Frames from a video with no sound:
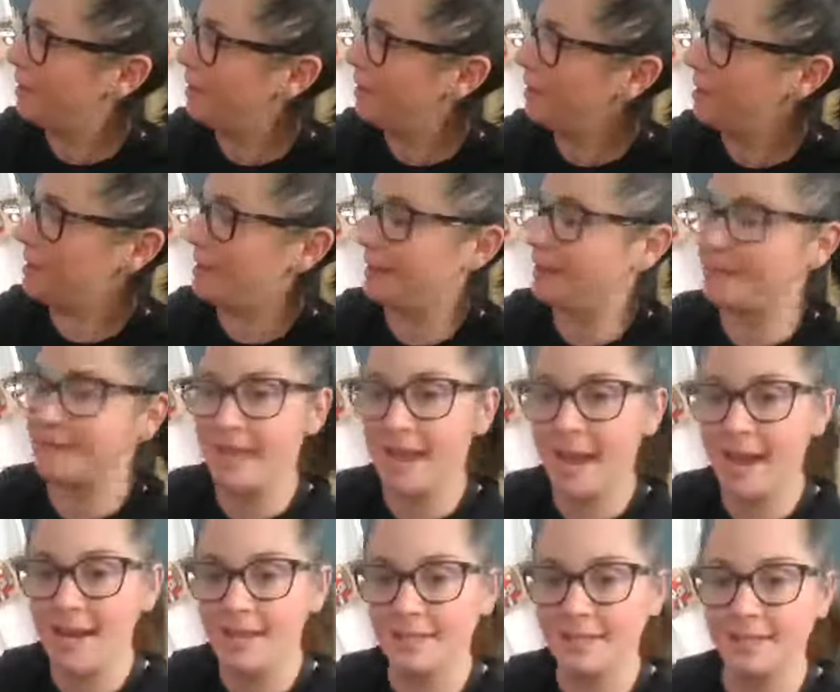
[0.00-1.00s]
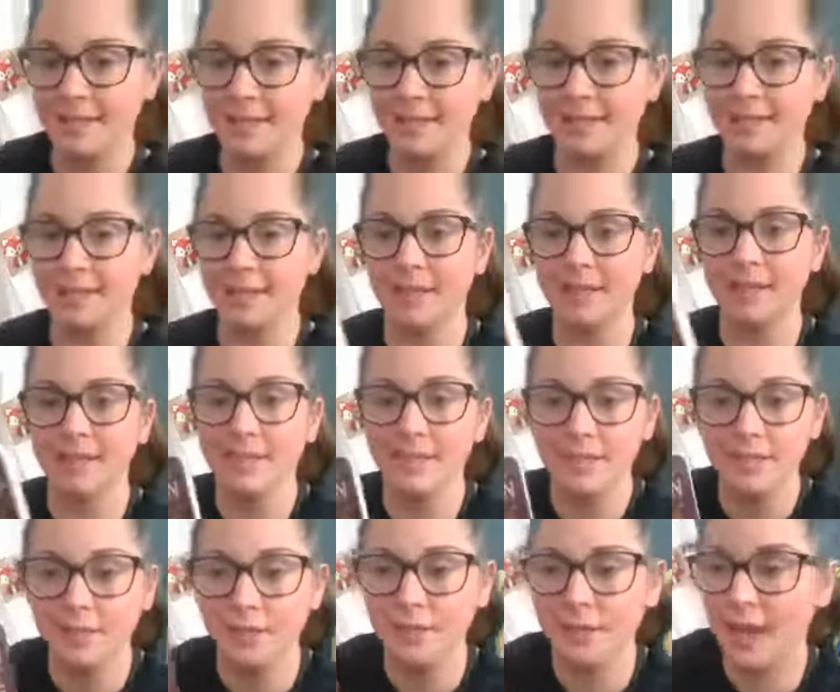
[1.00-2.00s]
And that's the end.
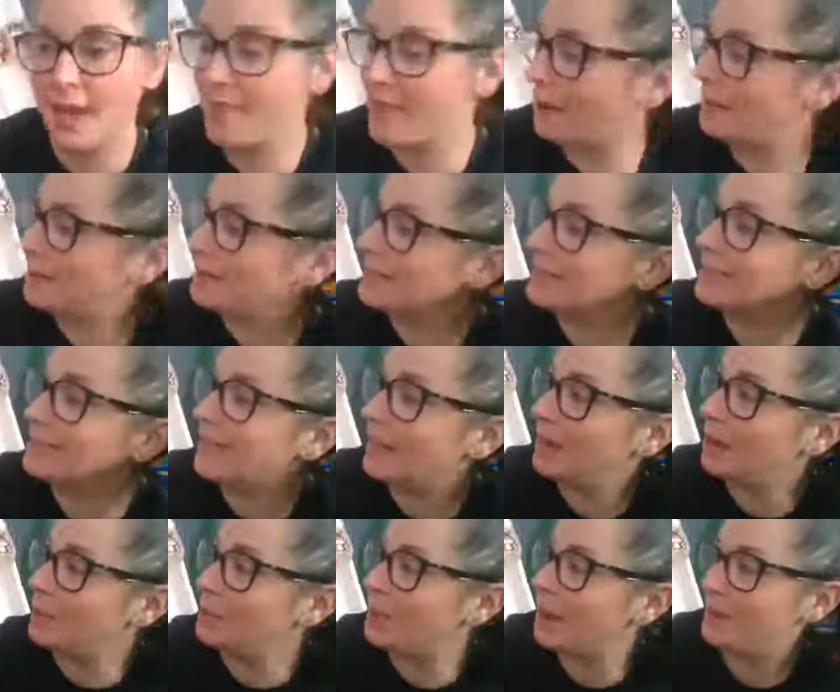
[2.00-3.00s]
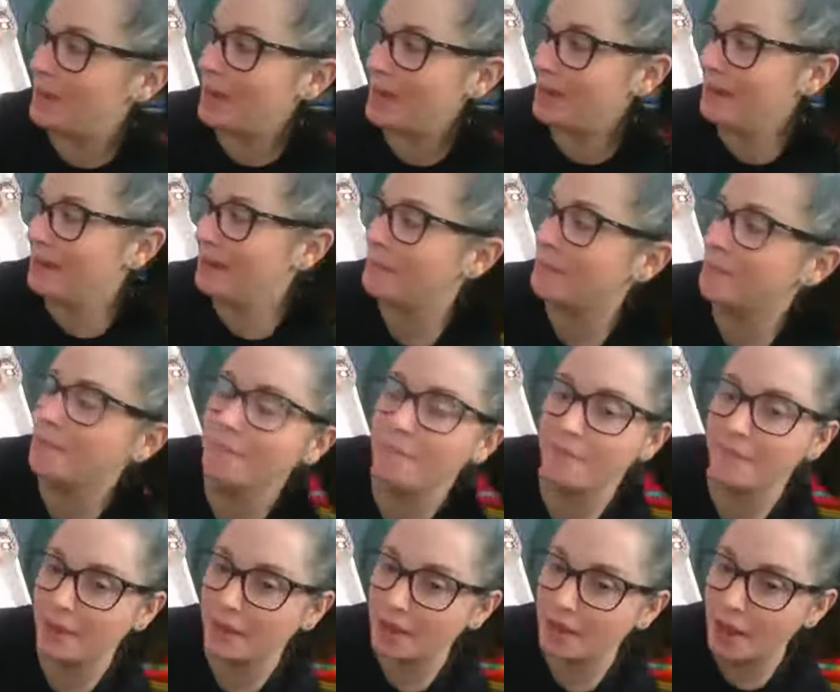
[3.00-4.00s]
So again, that was Little Women,
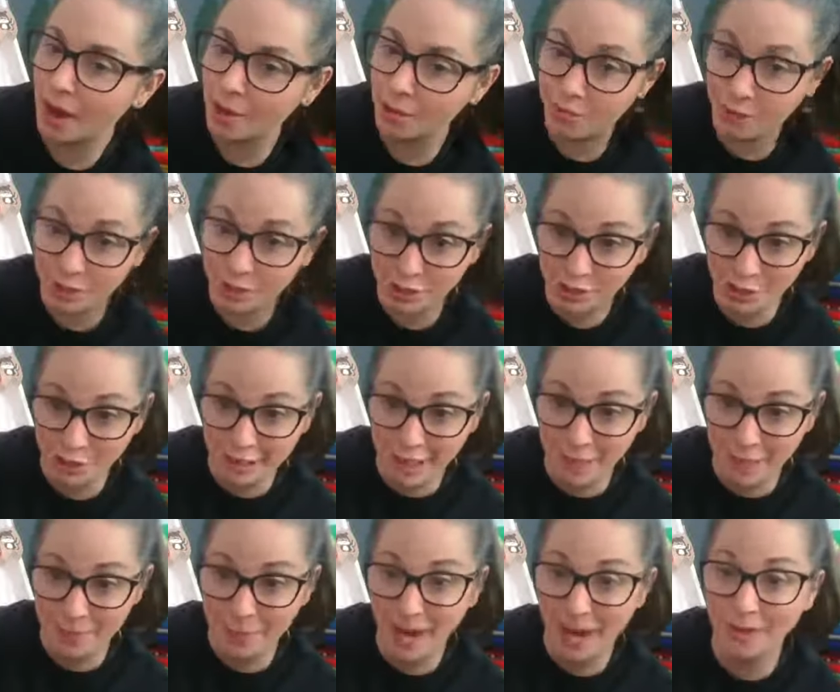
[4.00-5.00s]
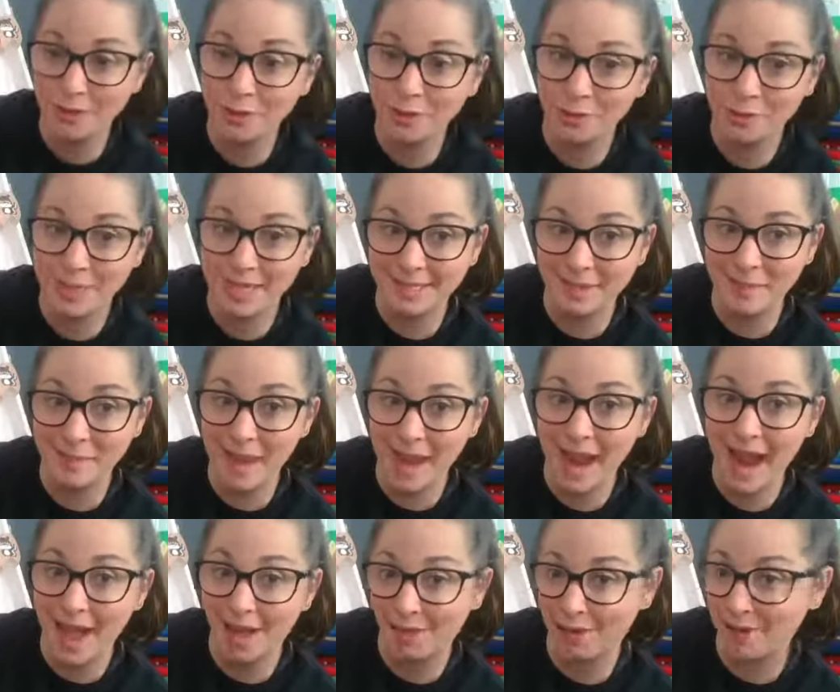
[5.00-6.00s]
originally by Louisa May
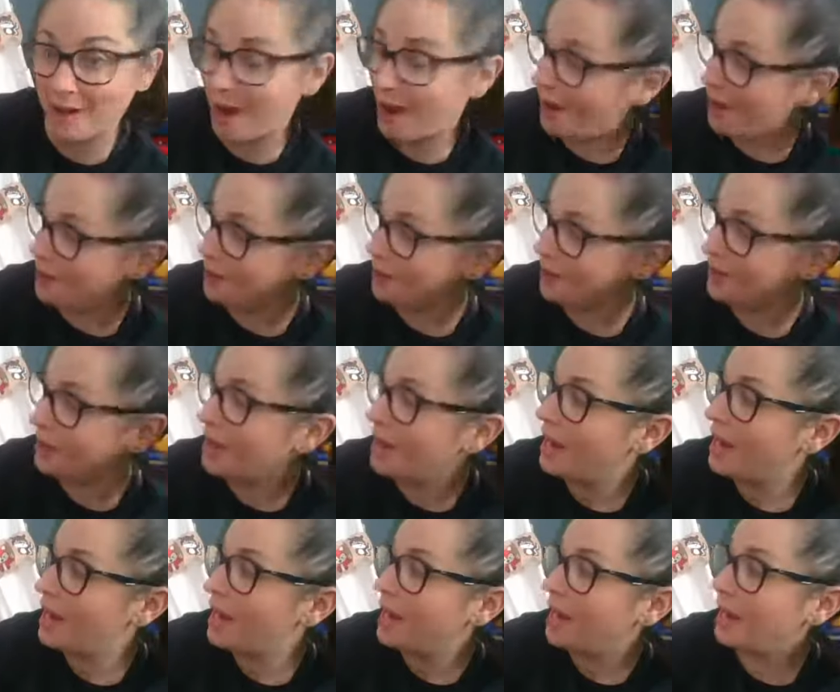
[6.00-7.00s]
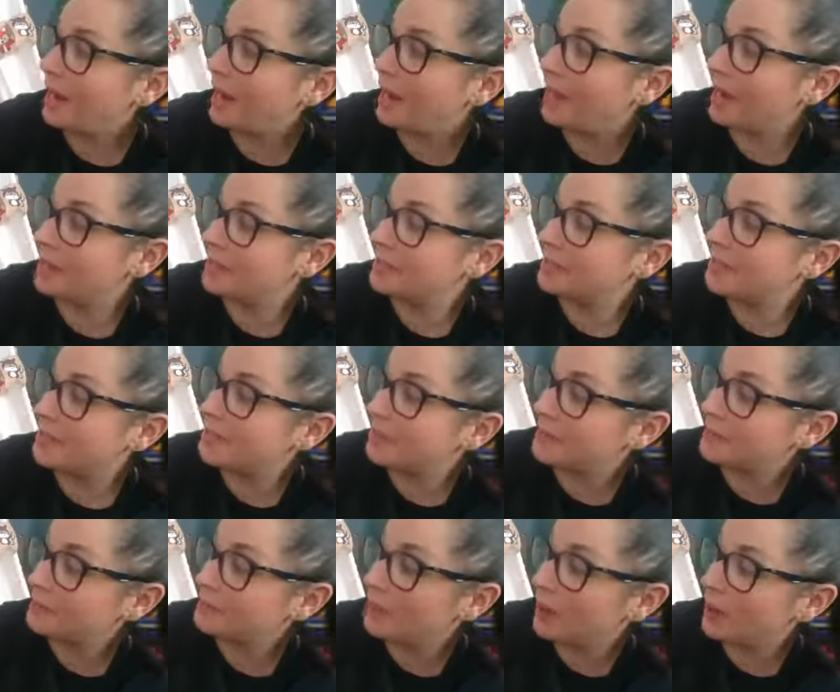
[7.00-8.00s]
Alcott. And
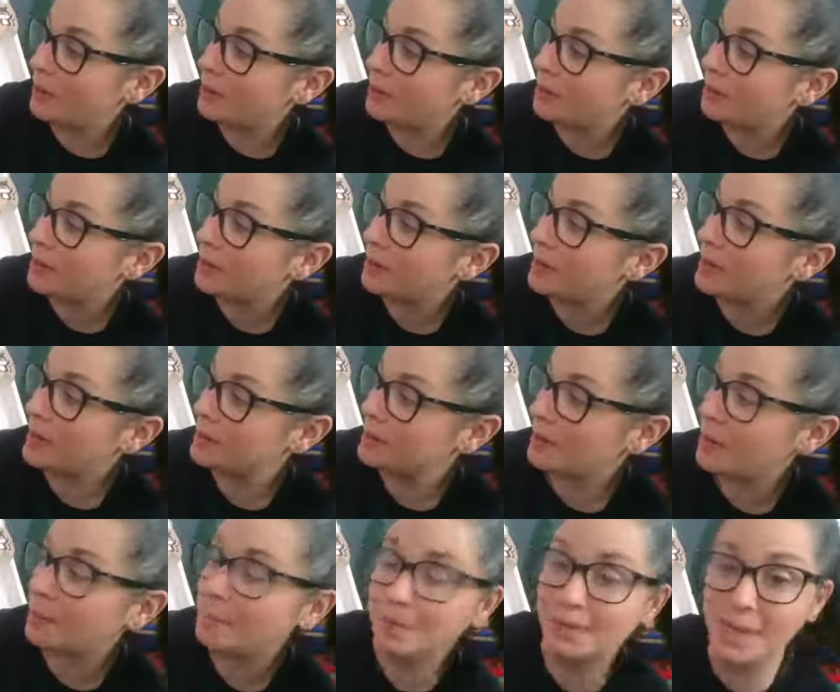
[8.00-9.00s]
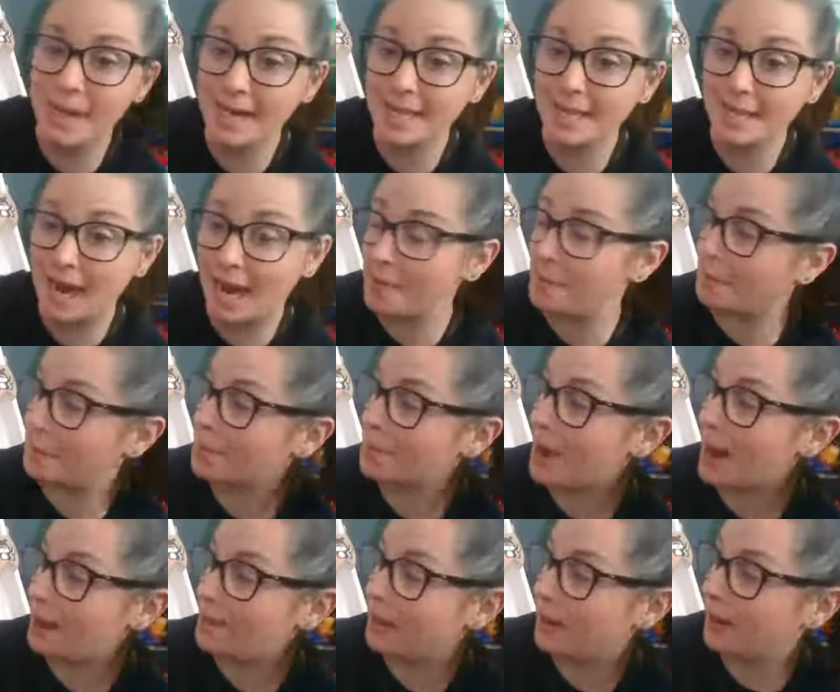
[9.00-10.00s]
this book is a Playtime
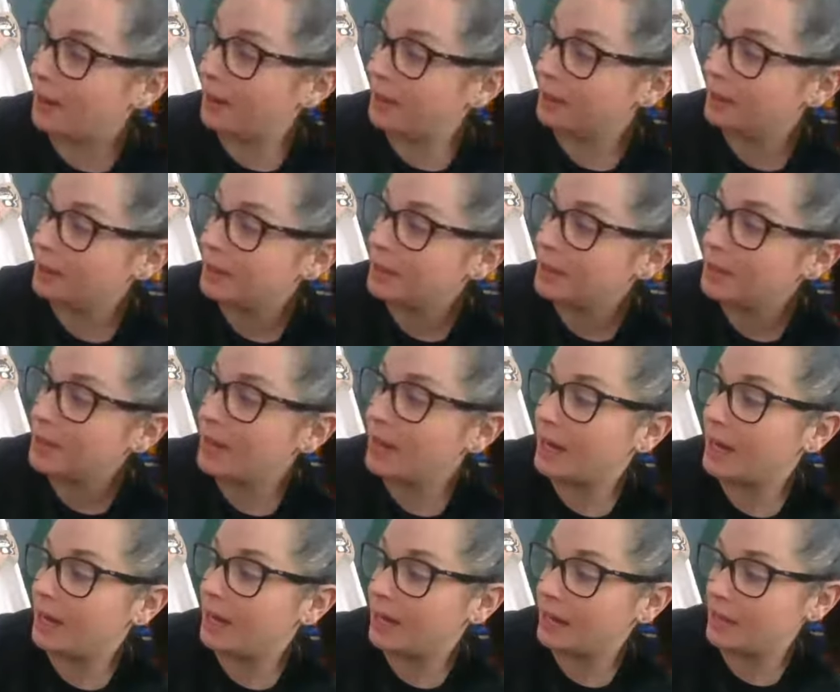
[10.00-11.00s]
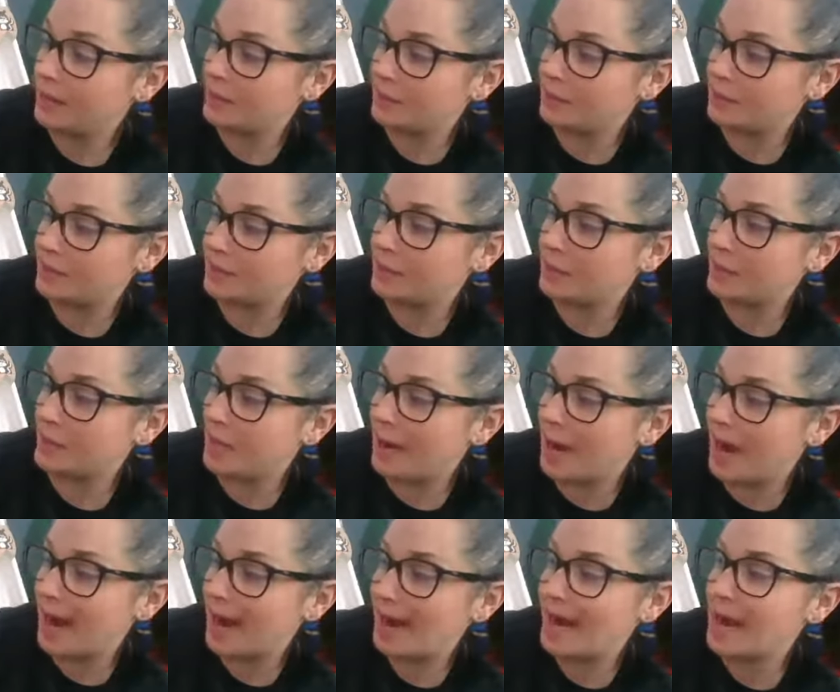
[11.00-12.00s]
primer, and it was
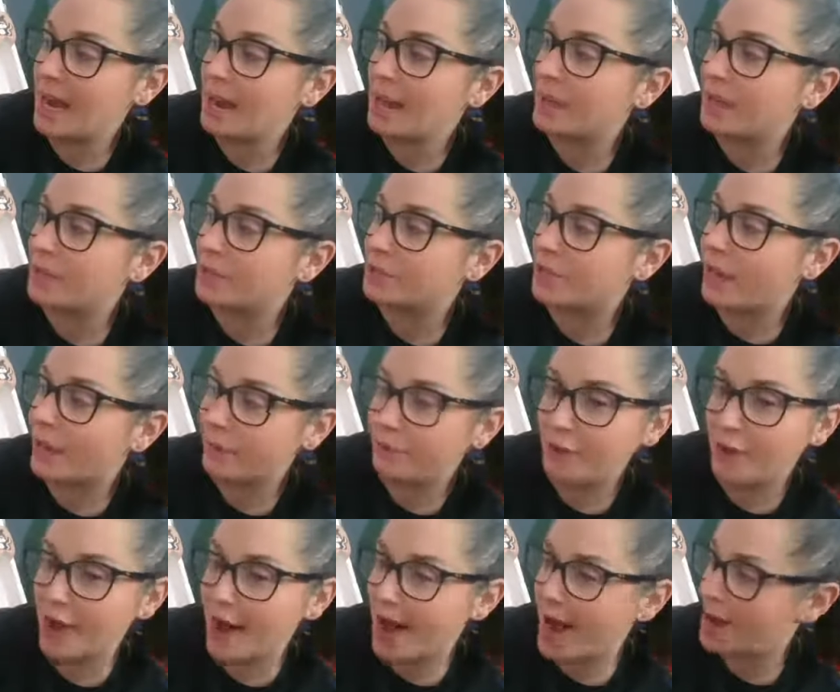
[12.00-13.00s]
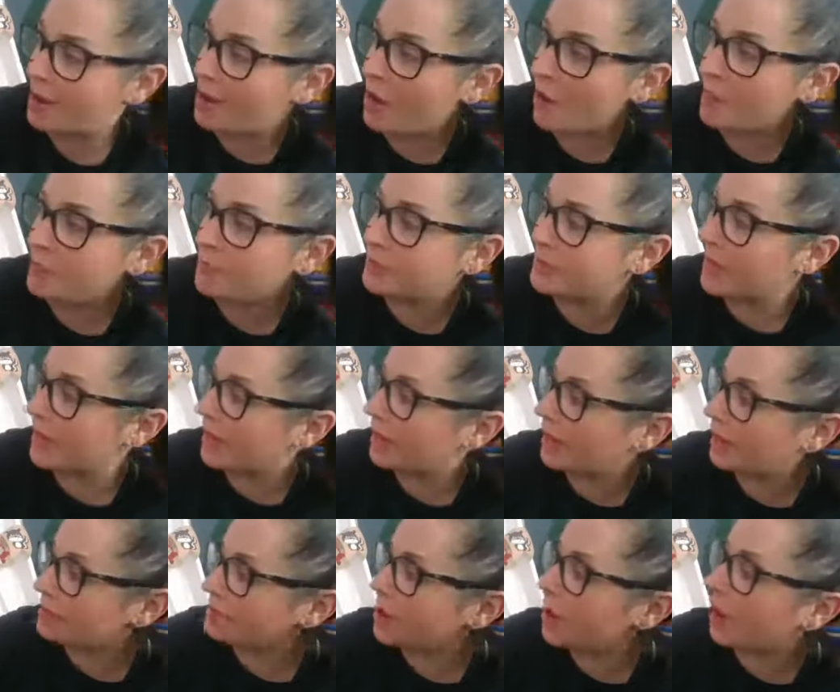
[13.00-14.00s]
by Jennifer Adams,
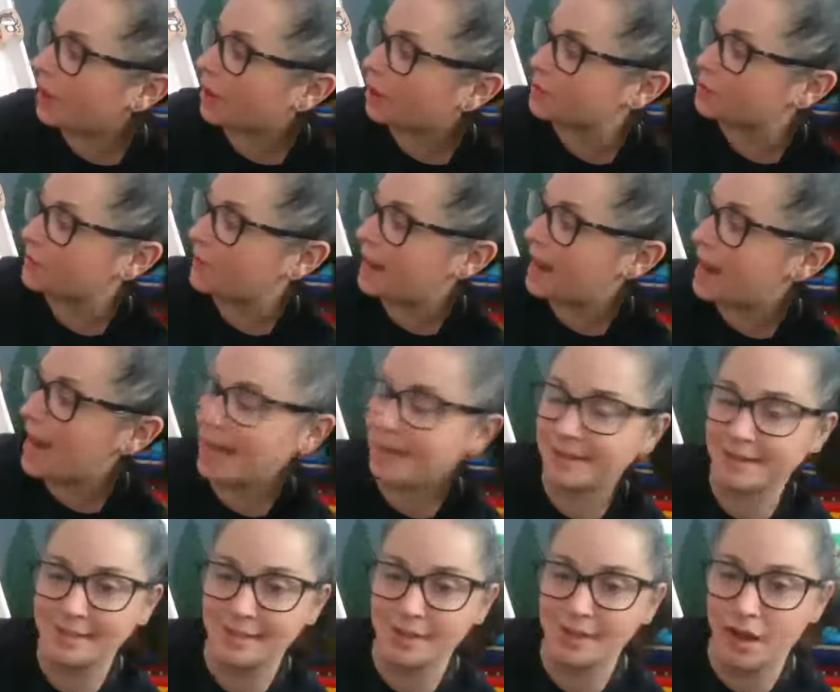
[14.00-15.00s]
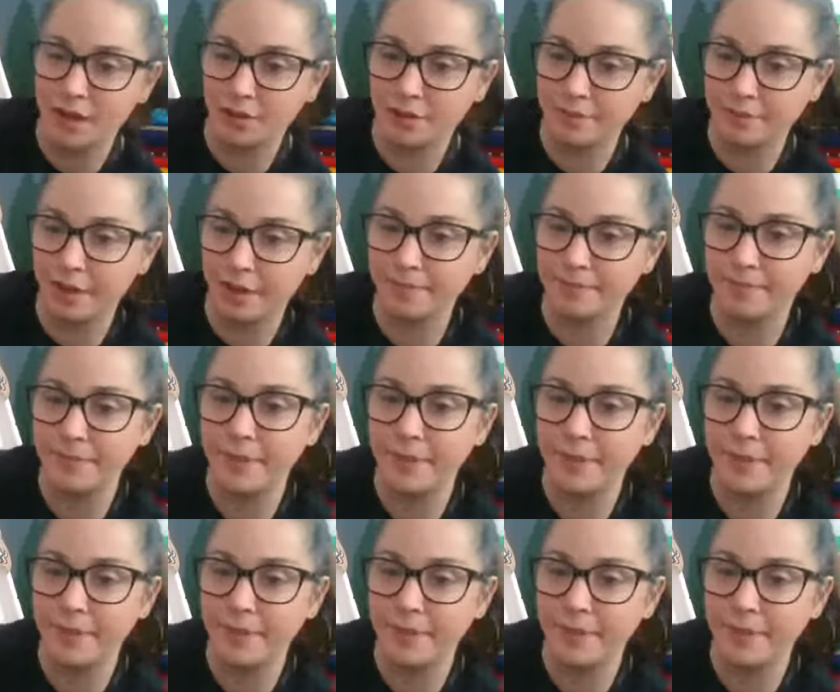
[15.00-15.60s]
and the art was by Allison Oliver.